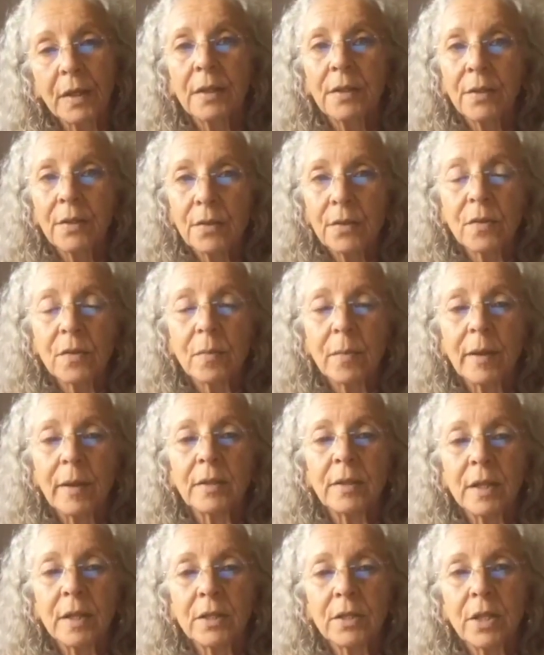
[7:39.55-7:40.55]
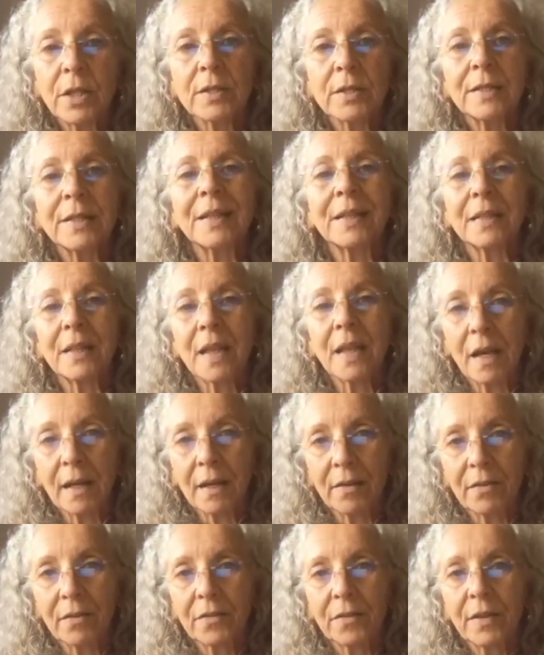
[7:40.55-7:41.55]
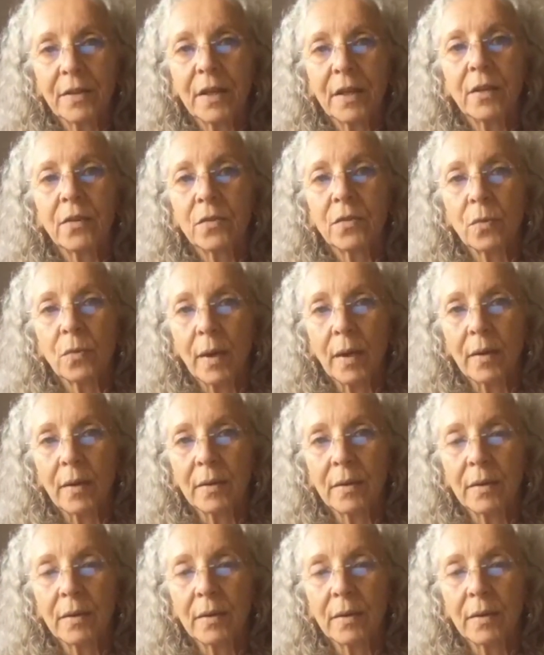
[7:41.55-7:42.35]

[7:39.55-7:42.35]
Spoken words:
This is about digesting life as well.